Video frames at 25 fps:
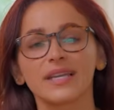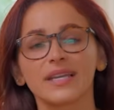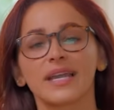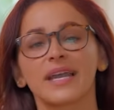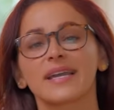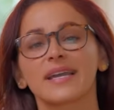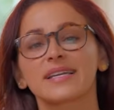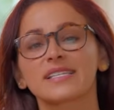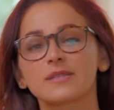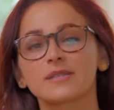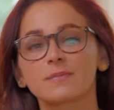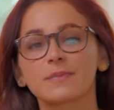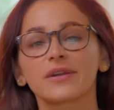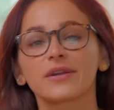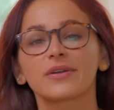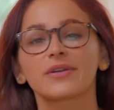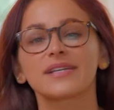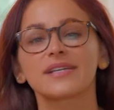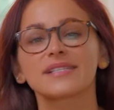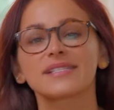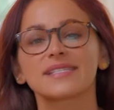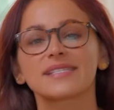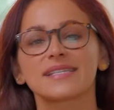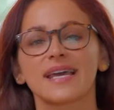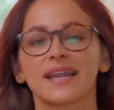
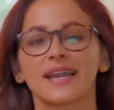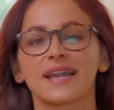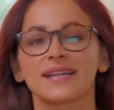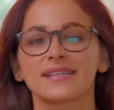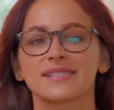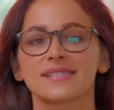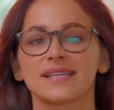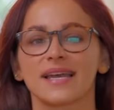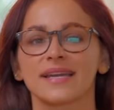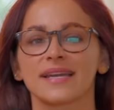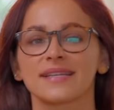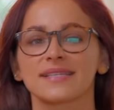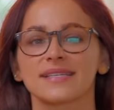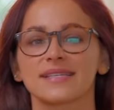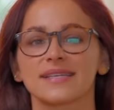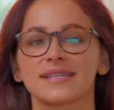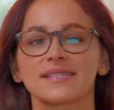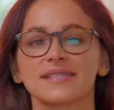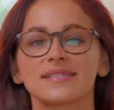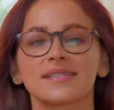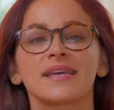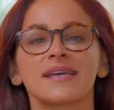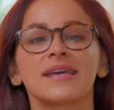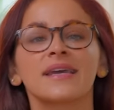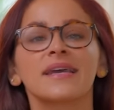Experienced data
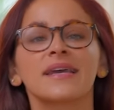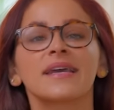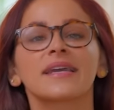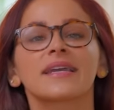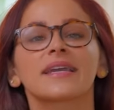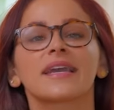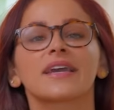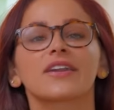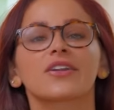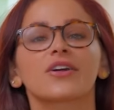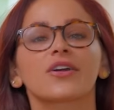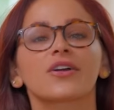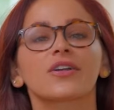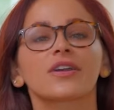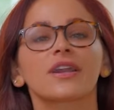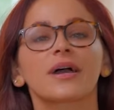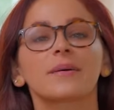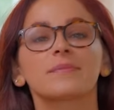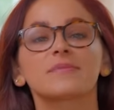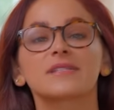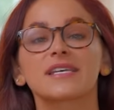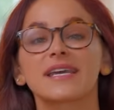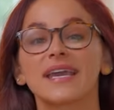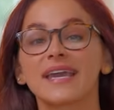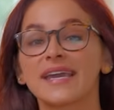scientists can earn
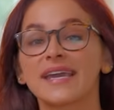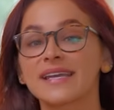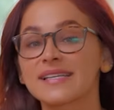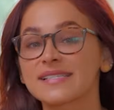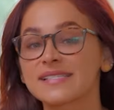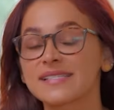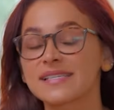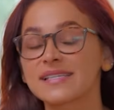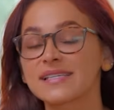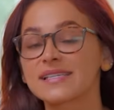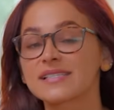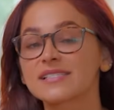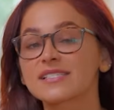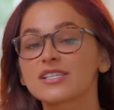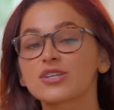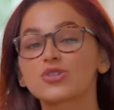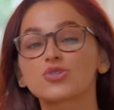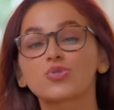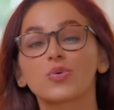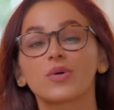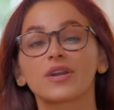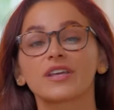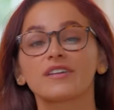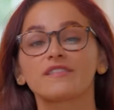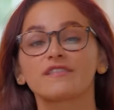up to 18 to
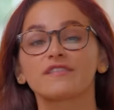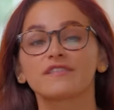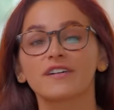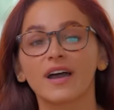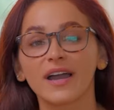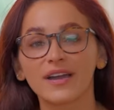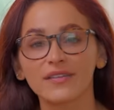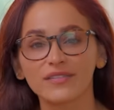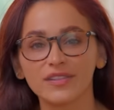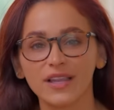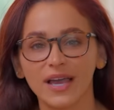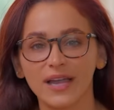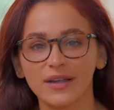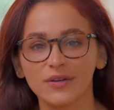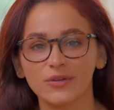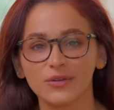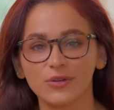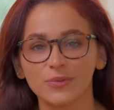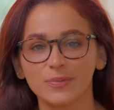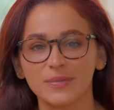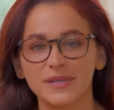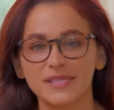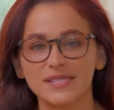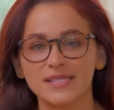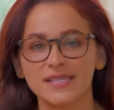25 lakh
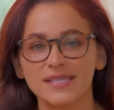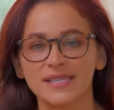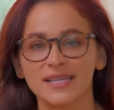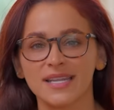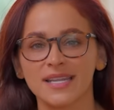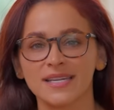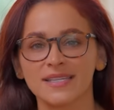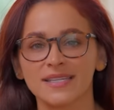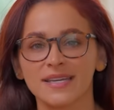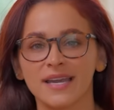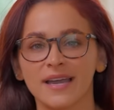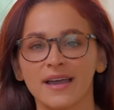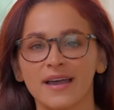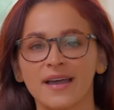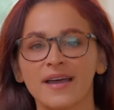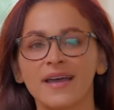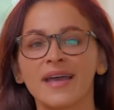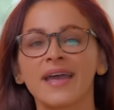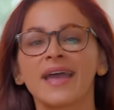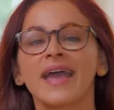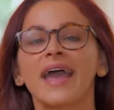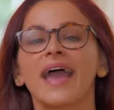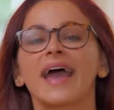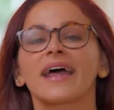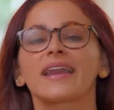rupees in India
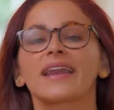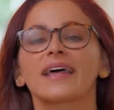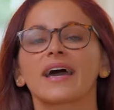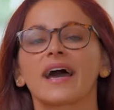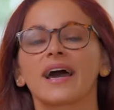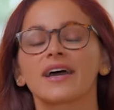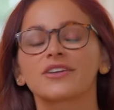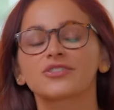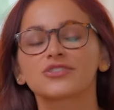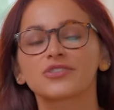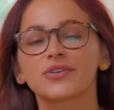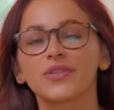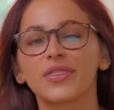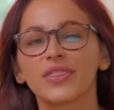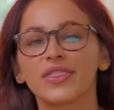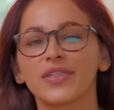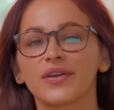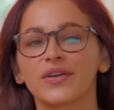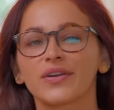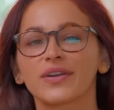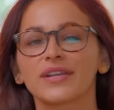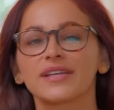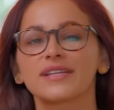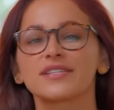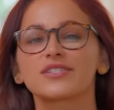and
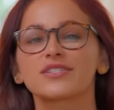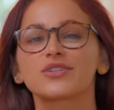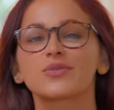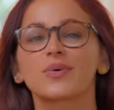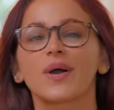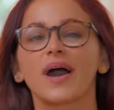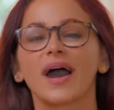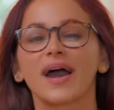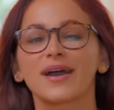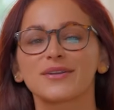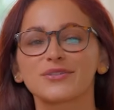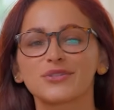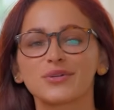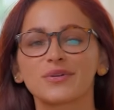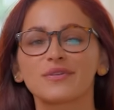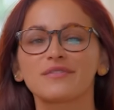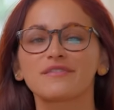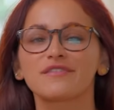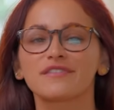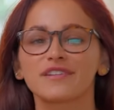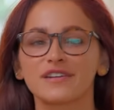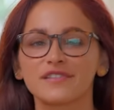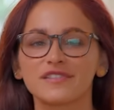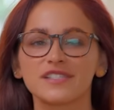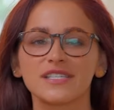130 to
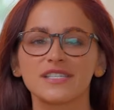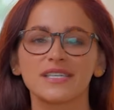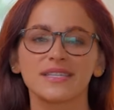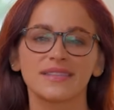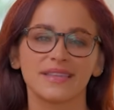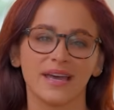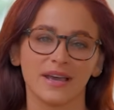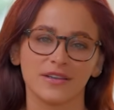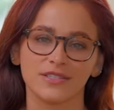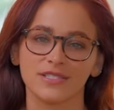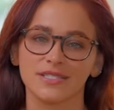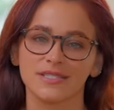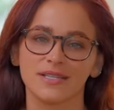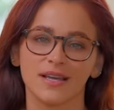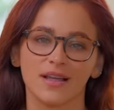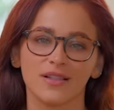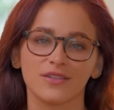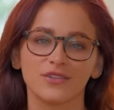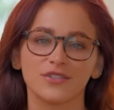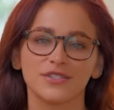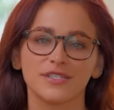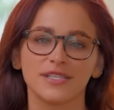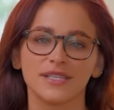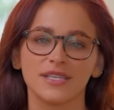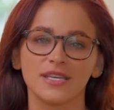
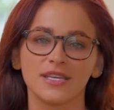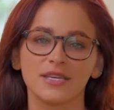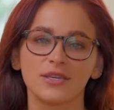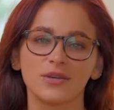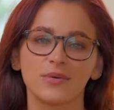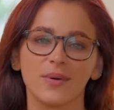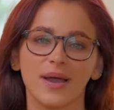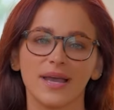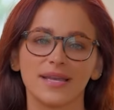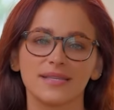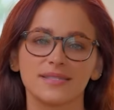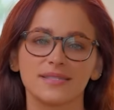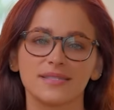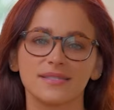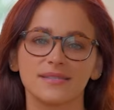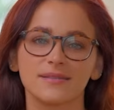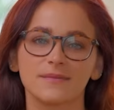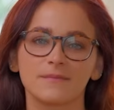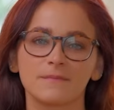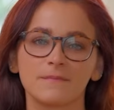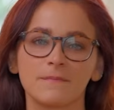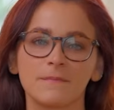$150,000 in the US.